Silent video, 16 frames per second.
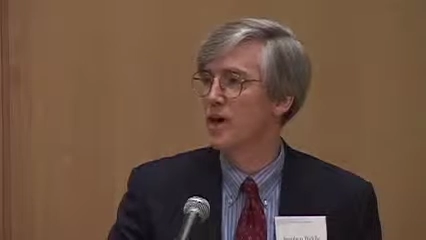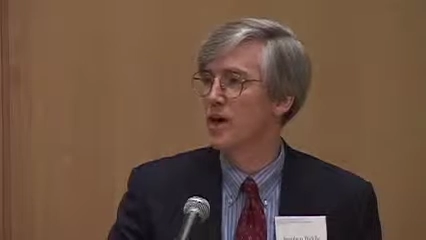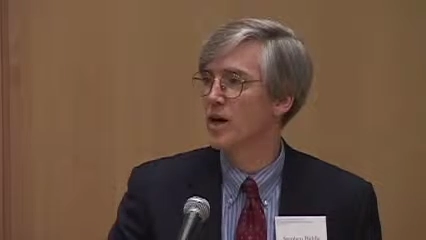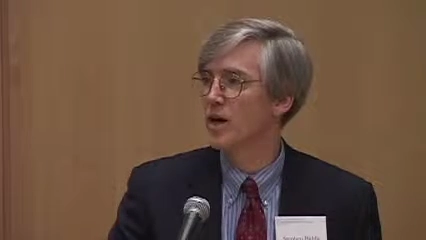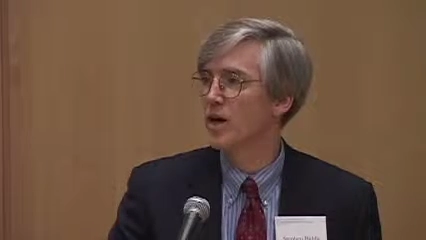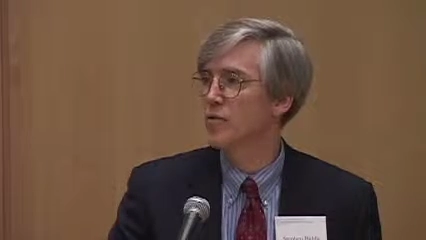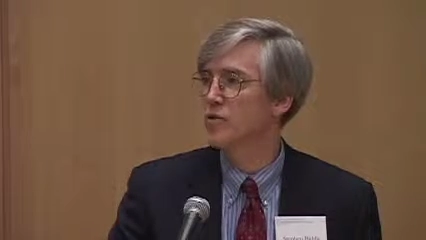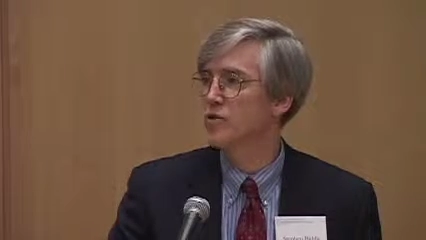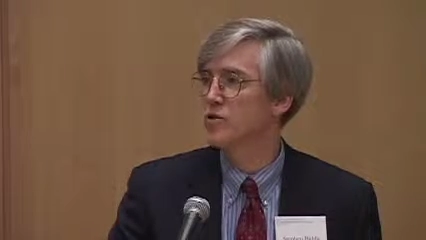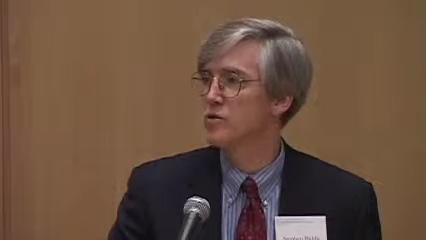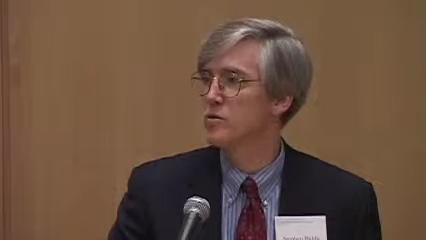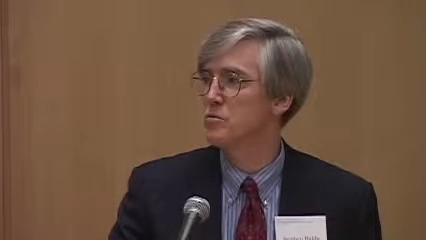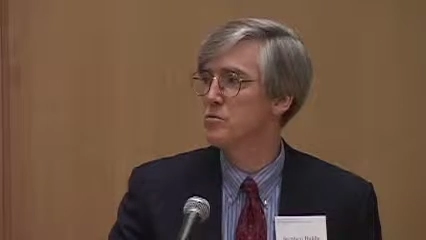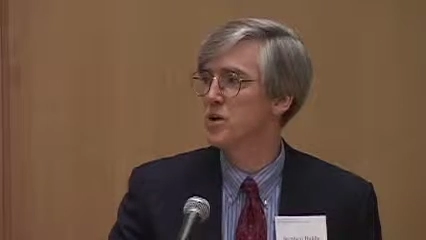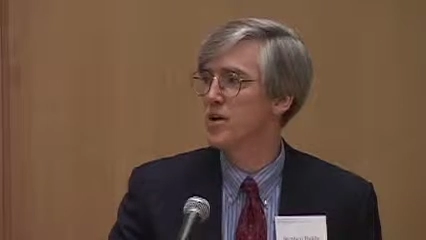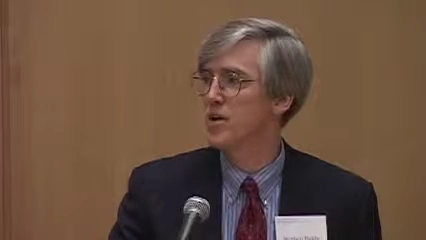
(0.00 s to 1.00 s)
And I would
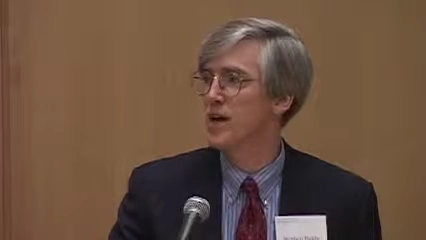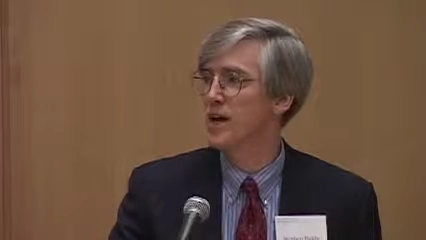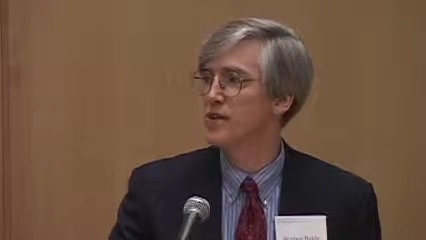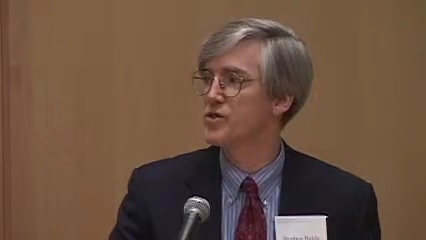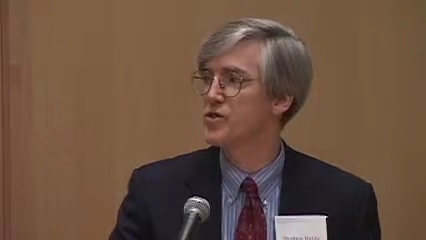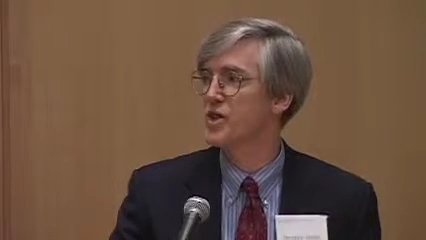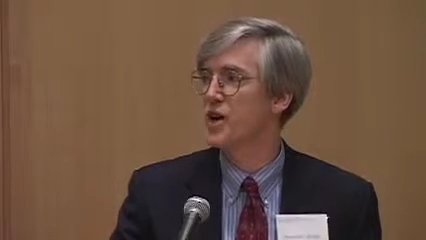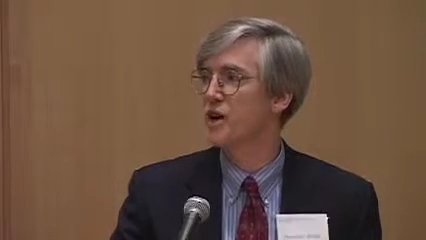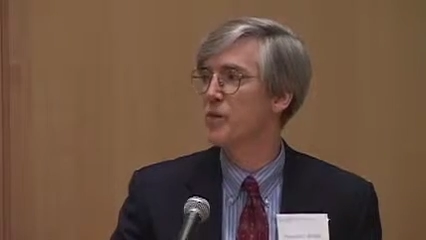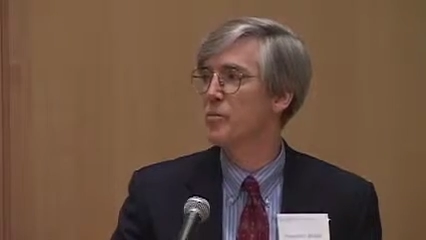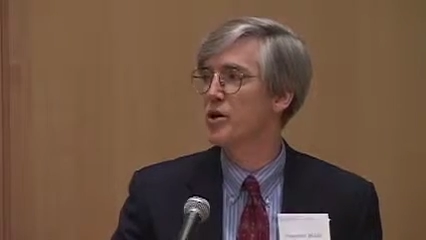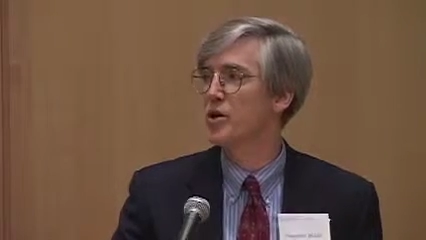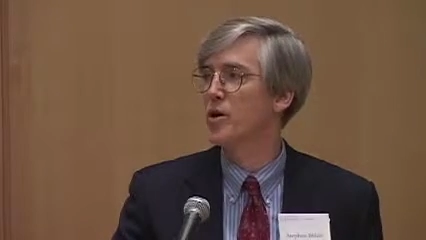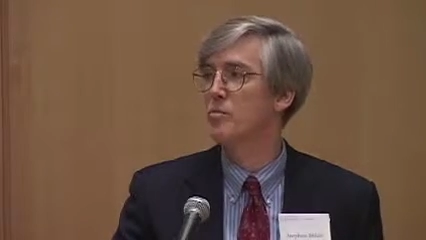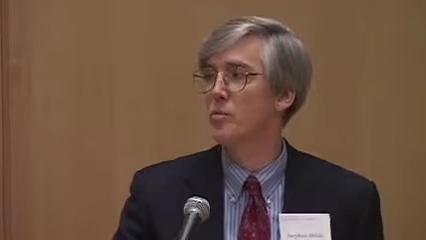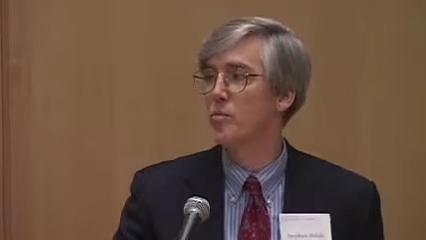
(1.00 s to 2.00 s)
submit has now
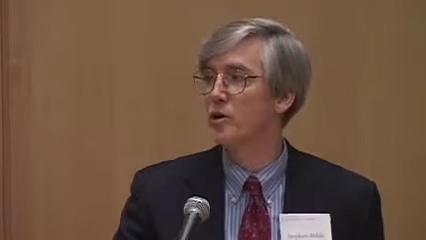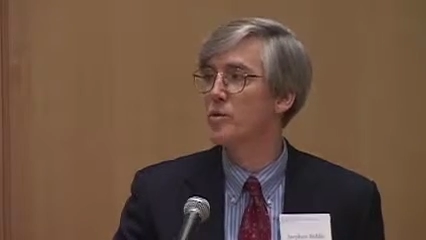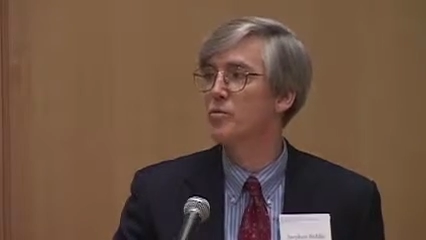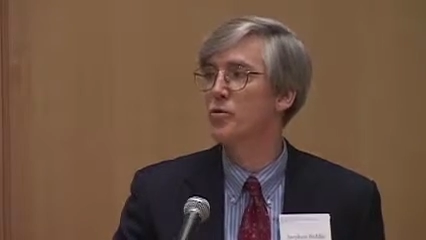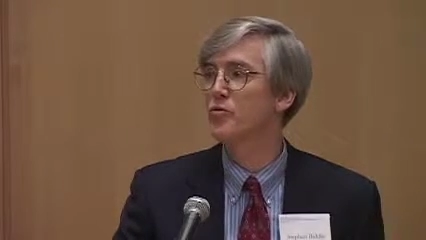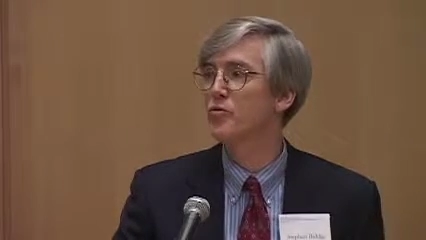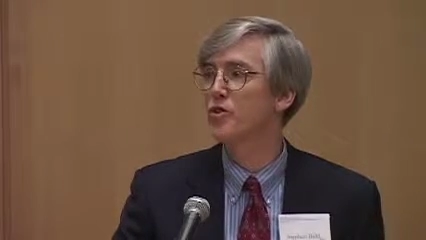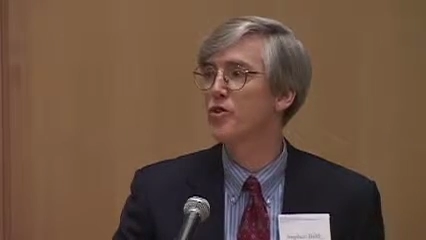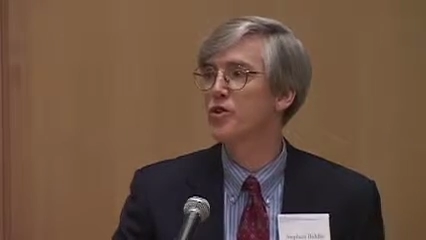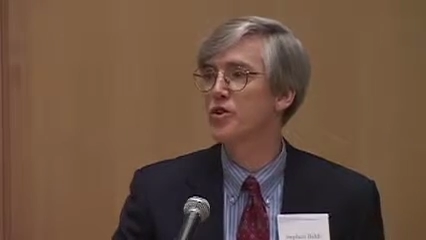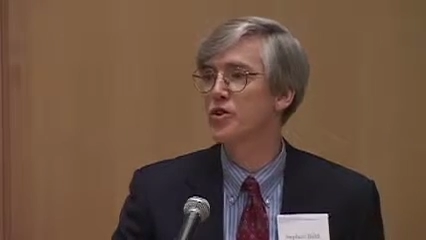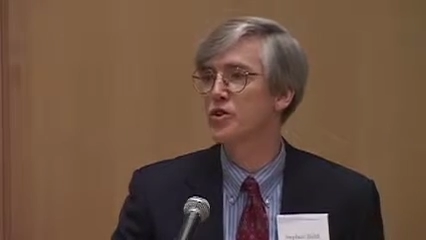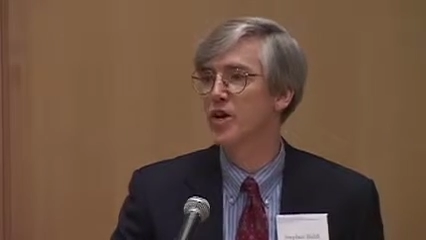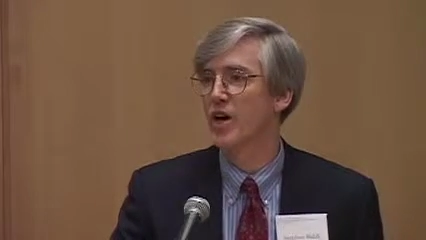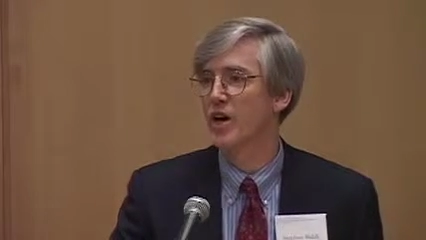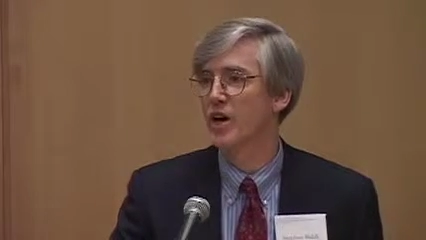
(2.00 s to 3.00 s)
become pretty
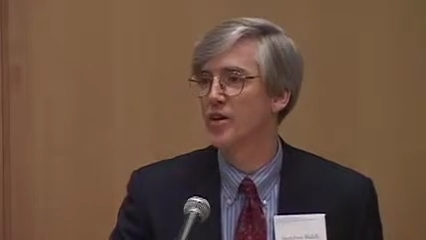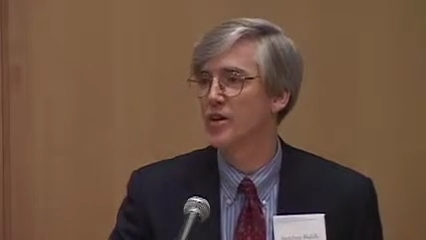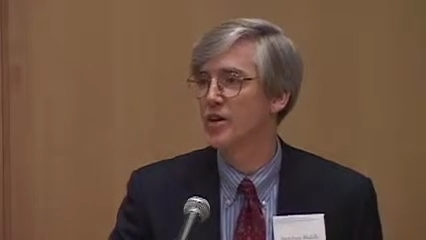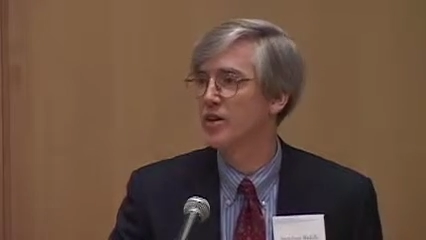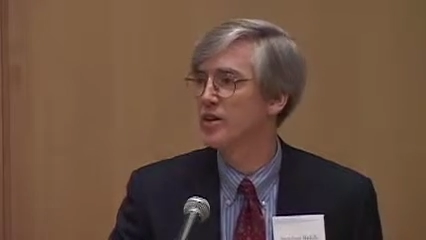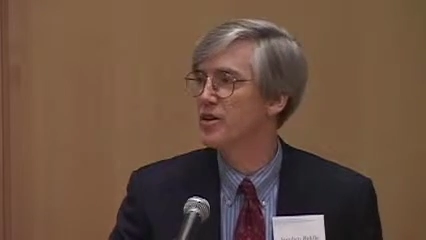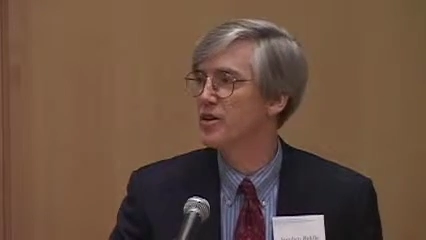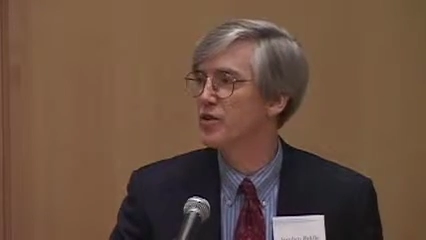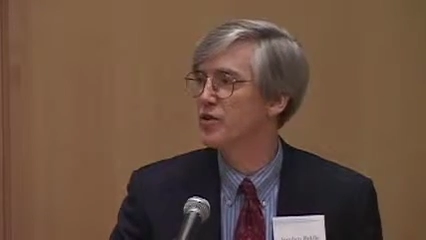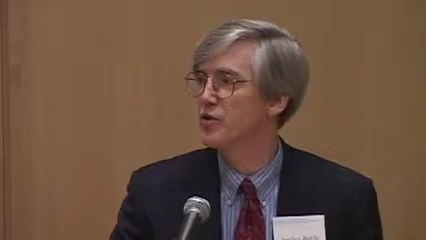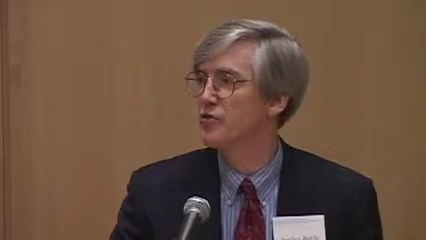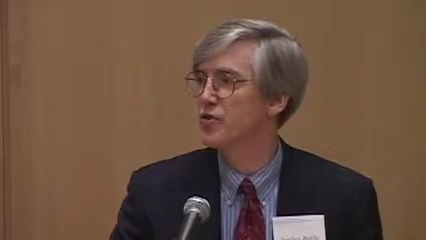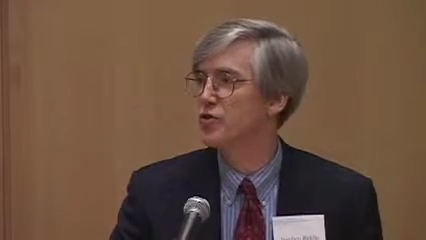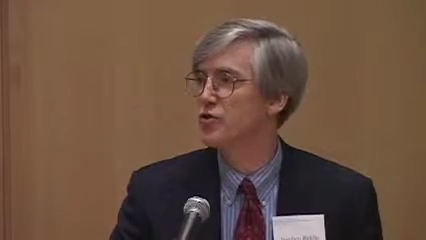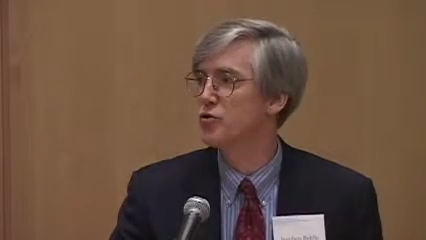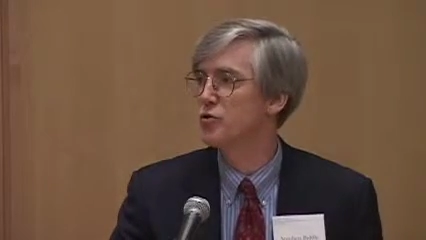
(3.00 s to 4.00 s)
proficient at it at an
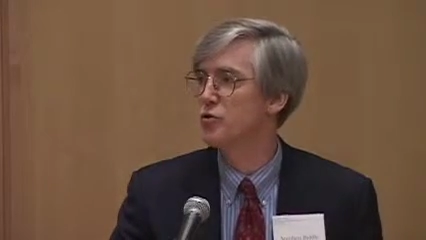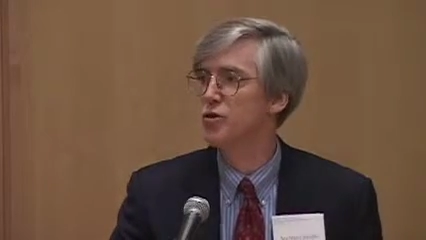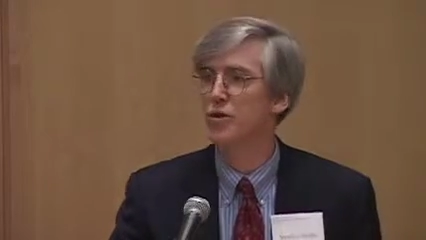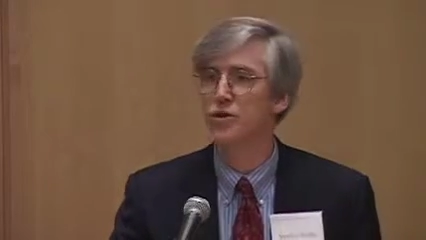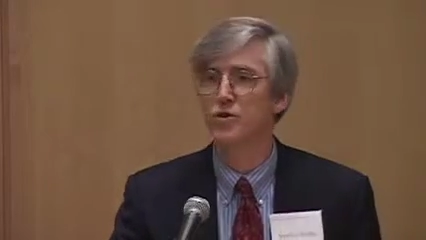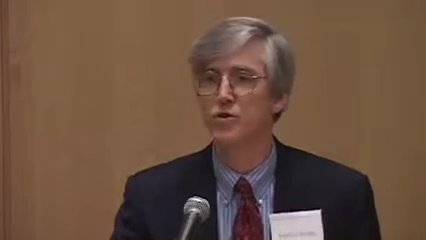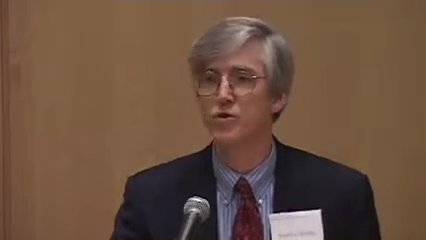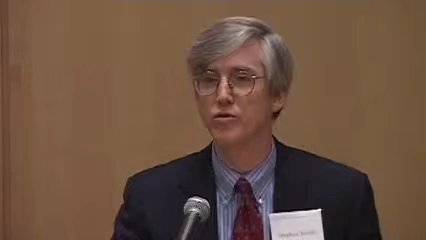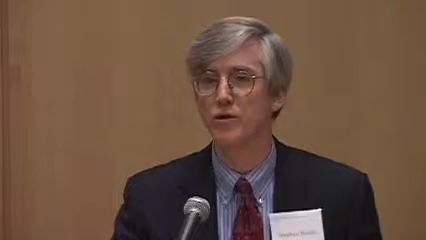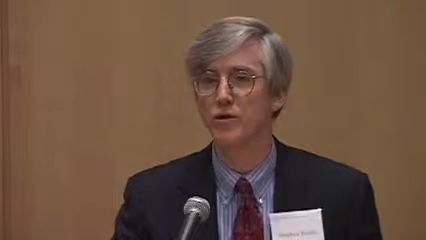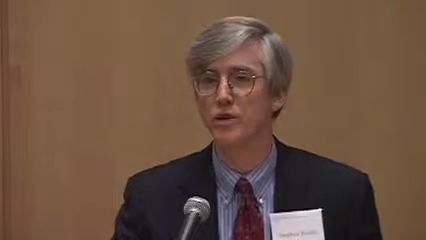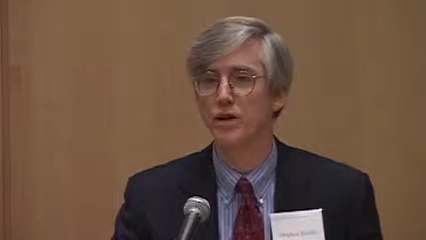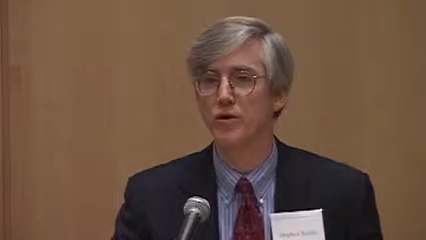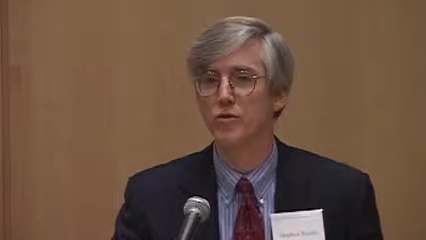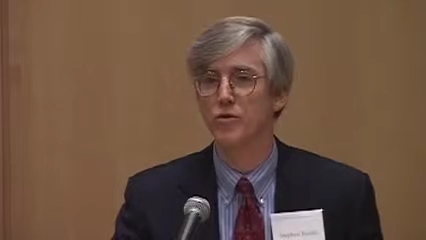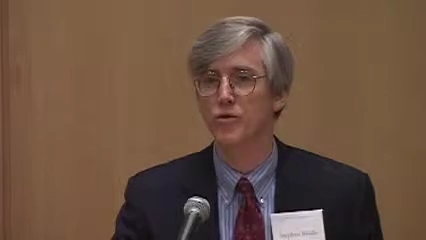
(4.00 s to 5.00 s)
individual and a unit
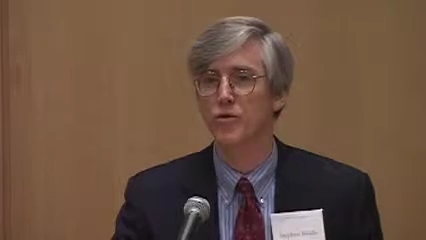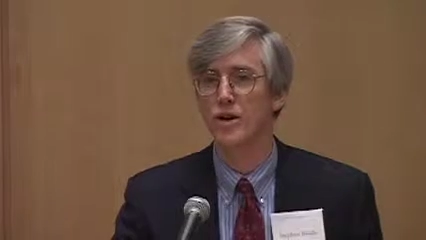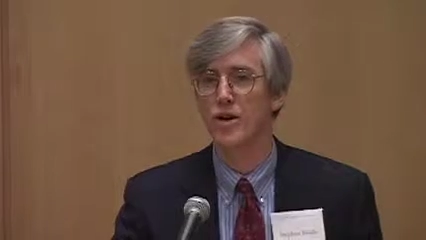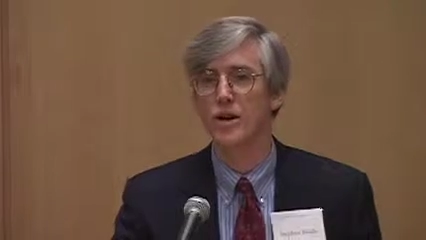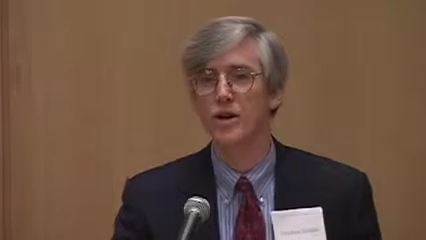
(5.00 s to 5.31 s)
level.